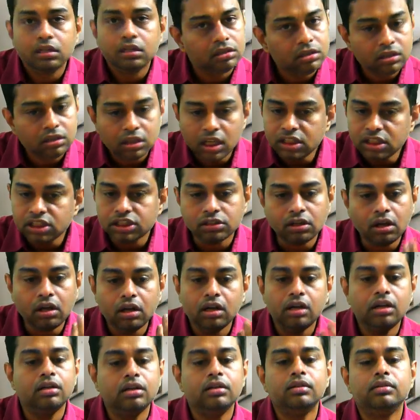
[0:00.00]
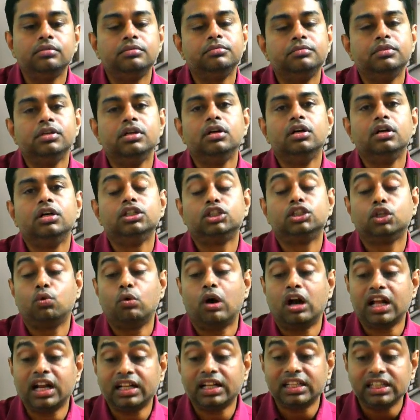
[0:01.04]
That's all. So
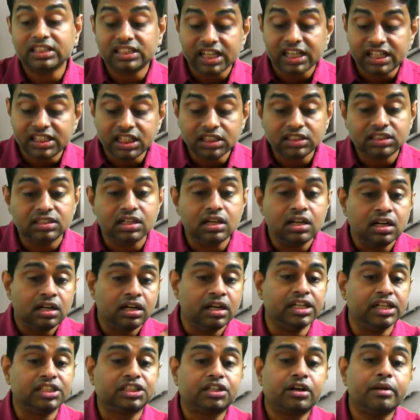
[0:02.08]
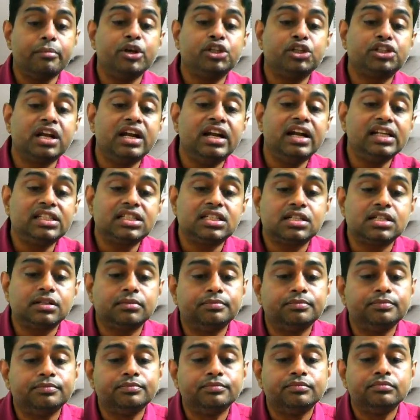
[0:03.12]
what are the changes? Distribution list,
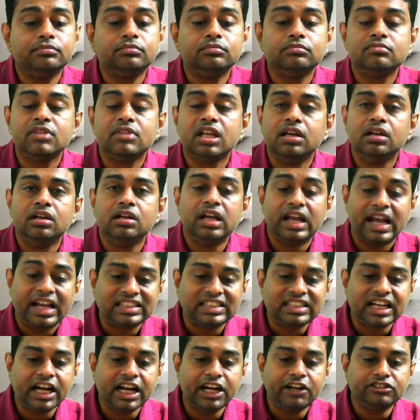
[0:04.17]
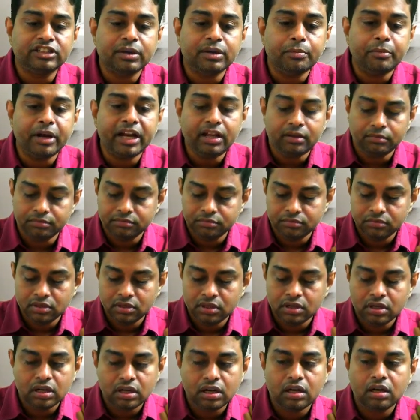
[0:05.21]
executive summary,
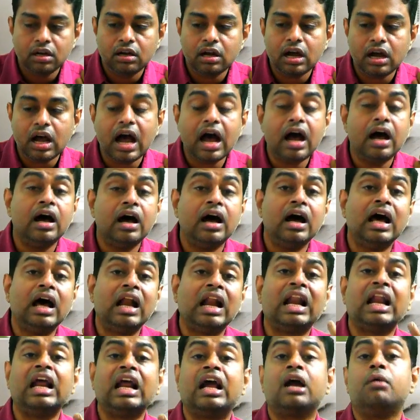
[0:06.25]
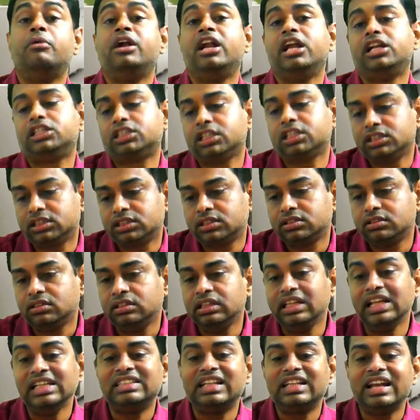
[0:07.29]
recommendations.
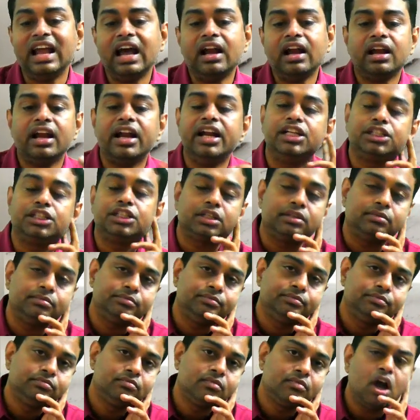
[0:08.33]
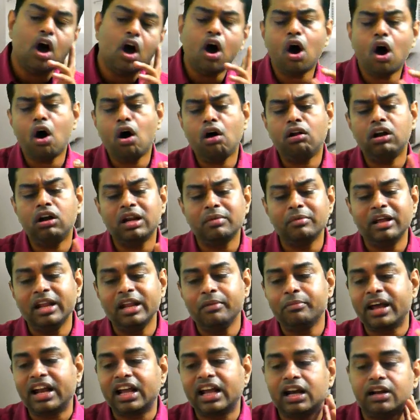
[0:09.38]
These 3 are addition. All remaining
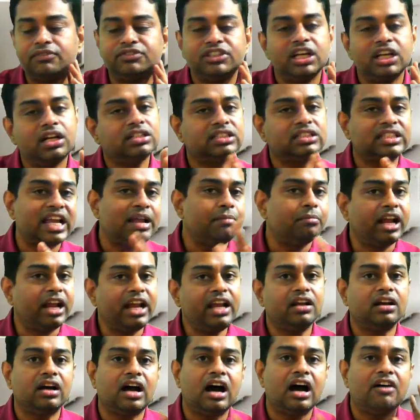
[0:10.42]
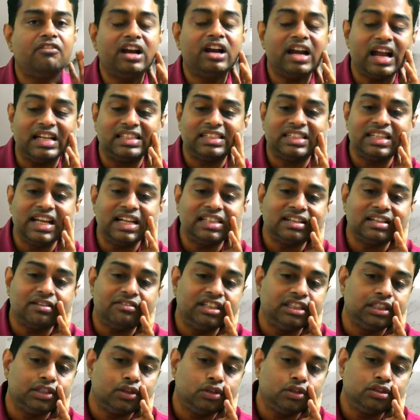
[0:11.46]
paragraphs are same like our SCA
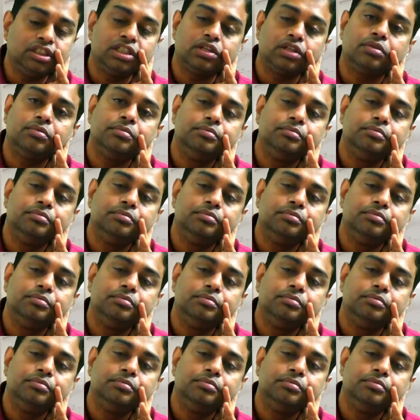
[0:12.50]
700.